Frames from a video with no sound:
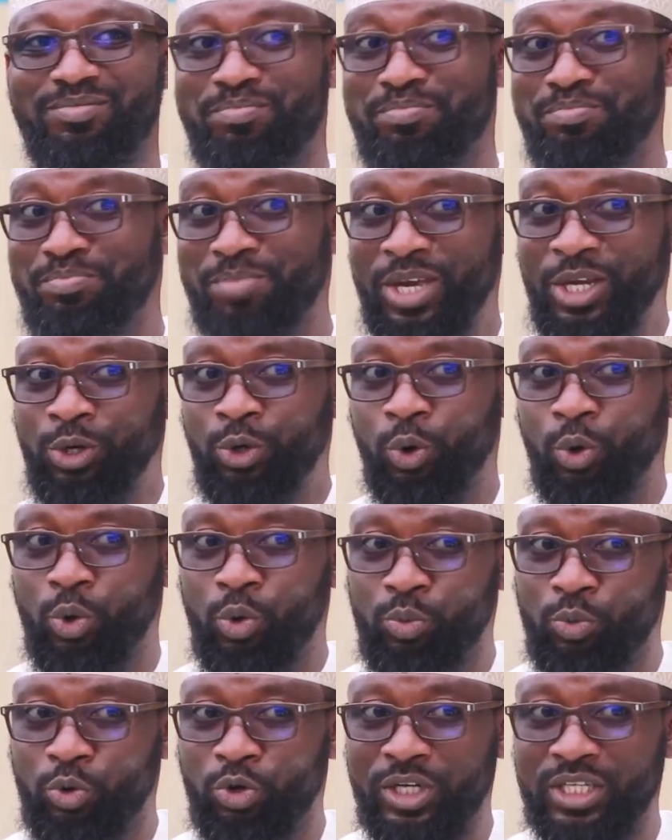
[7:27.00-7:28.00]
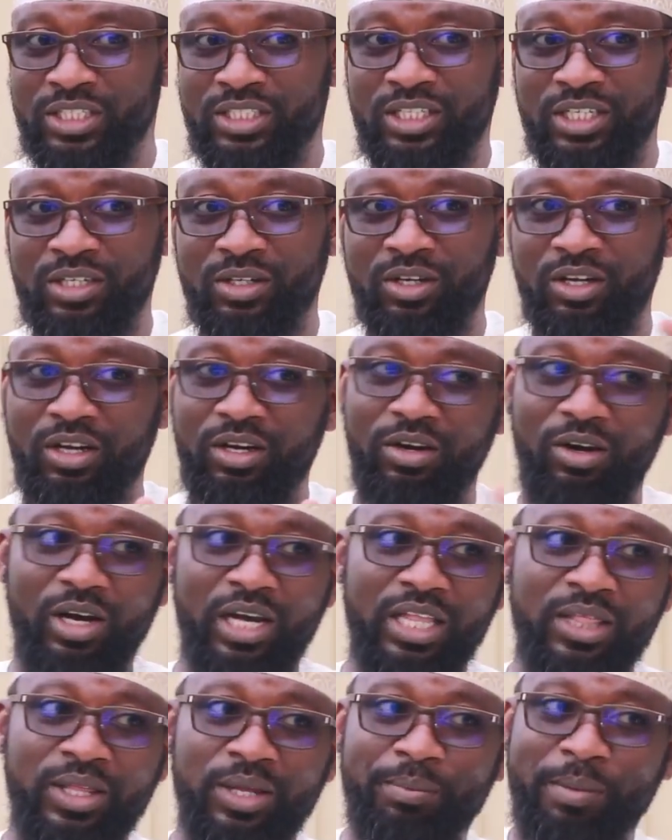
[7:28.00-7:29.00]
Min umuriddin.
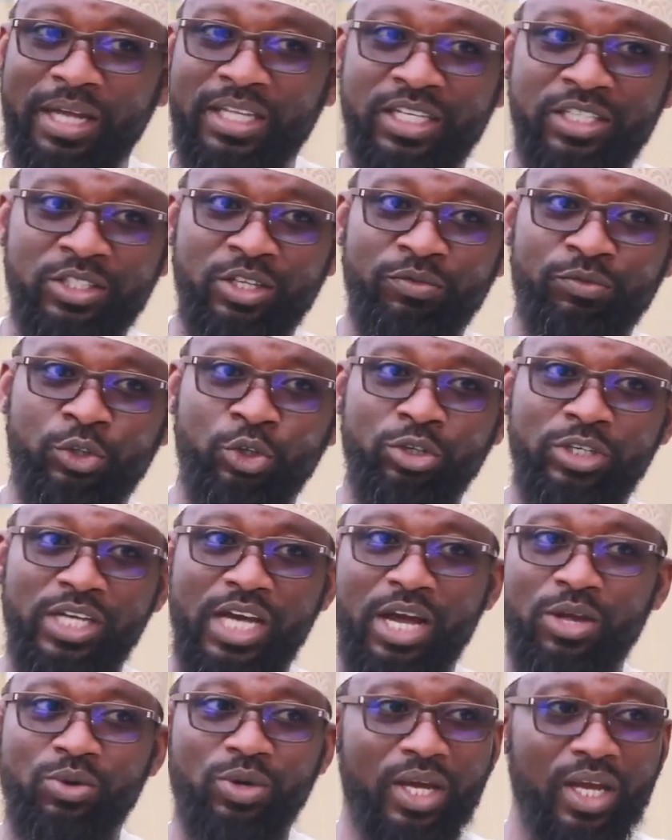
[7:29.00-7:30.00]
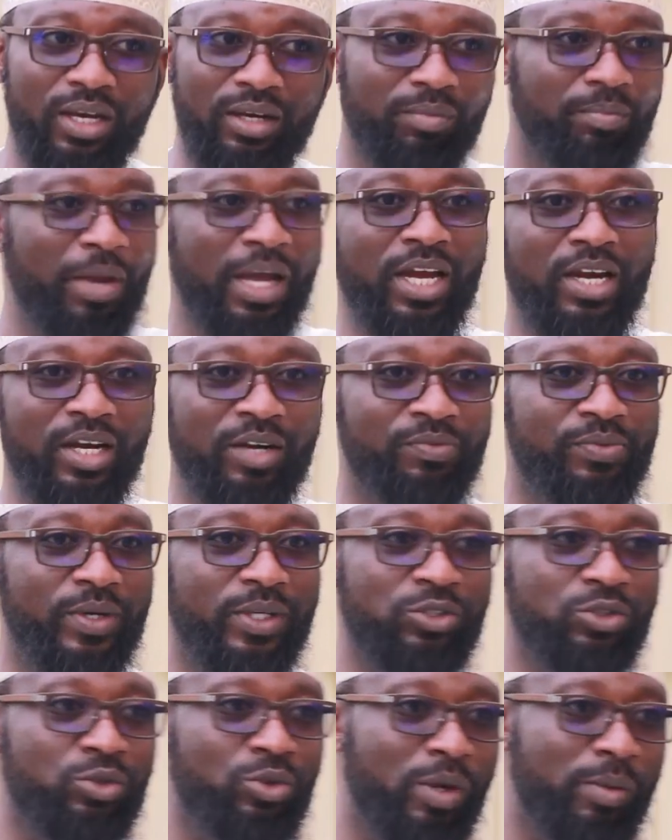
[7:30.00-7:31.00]
In the matters of dunya, you can make
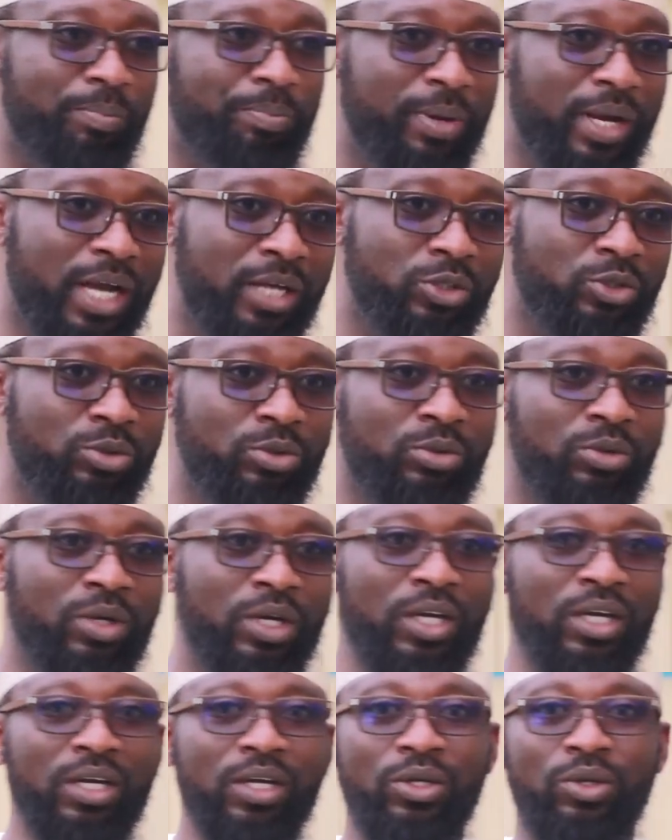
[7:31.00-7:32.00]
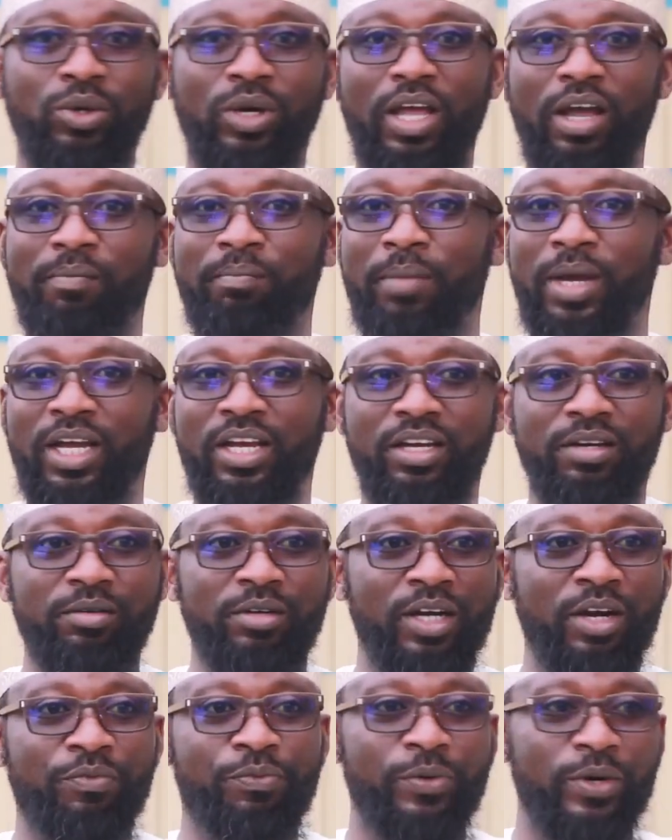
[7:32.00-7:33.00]
reference to Plato, you can make
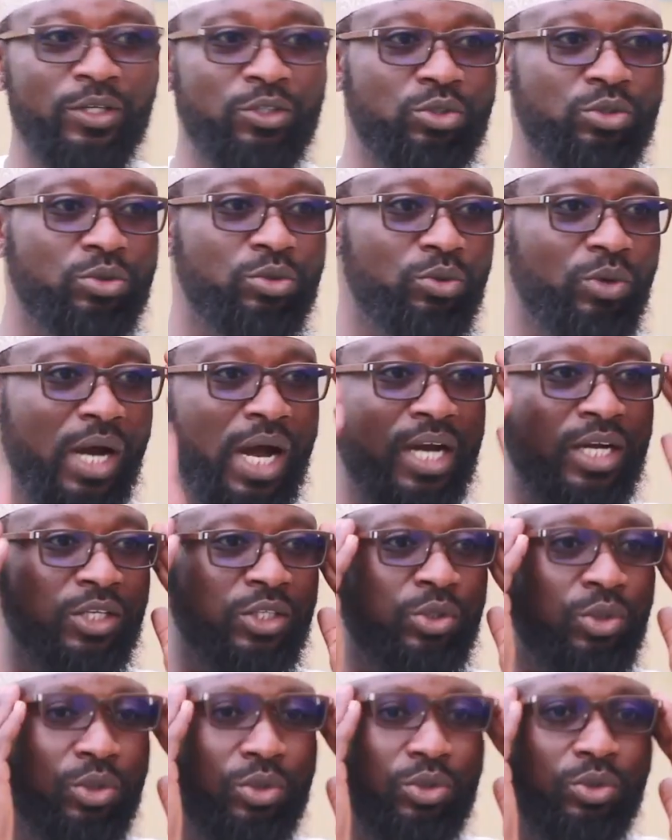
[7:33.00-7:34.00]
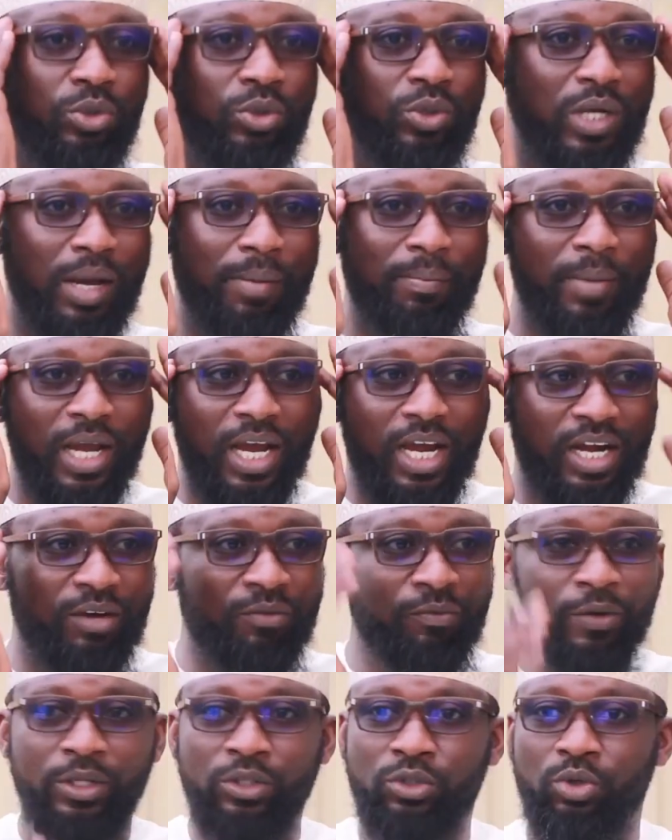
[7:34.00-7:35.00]
reference to Aristotle, you can make
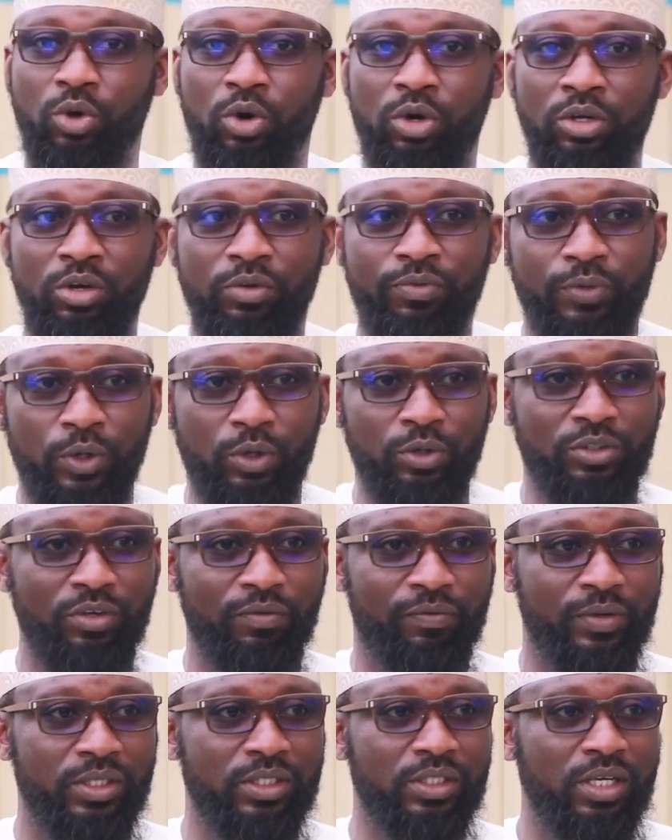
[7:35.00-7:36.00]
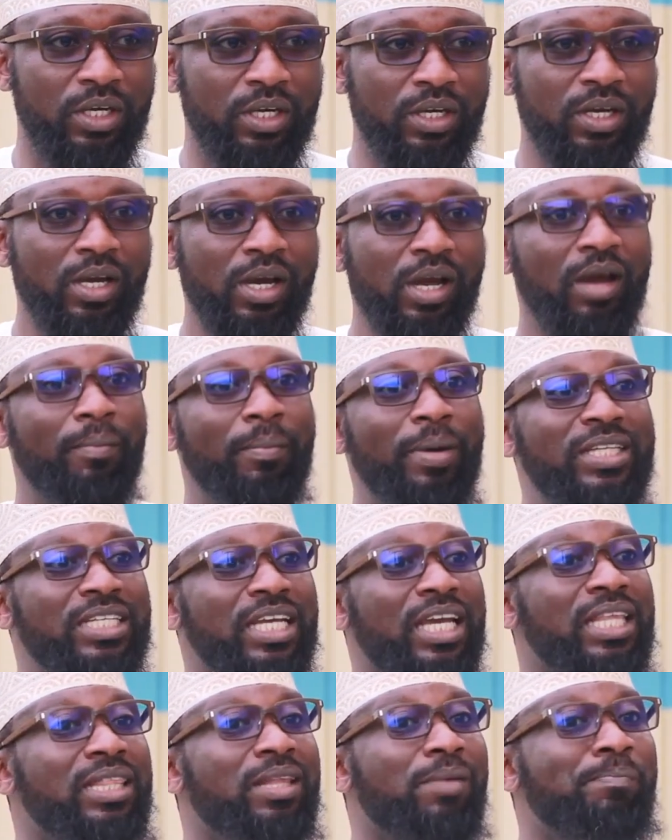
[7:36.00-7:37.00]
reference to all your philosophers. But
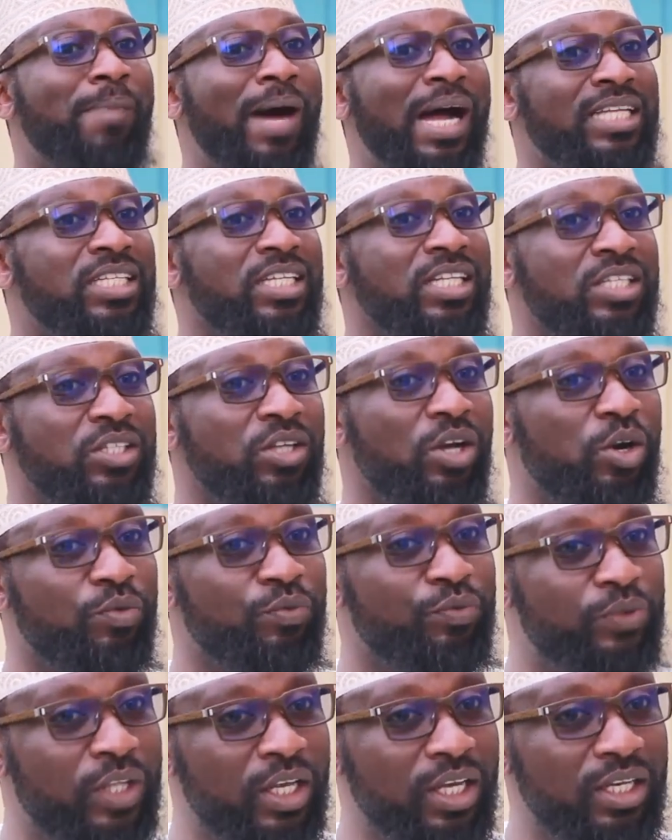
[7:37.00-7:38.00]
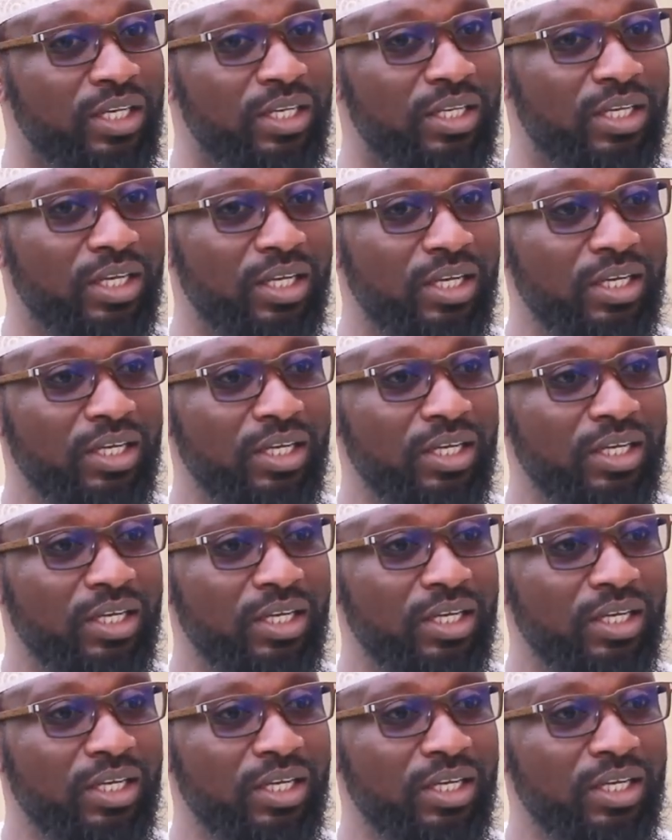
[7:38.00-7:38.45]
in the matters of din,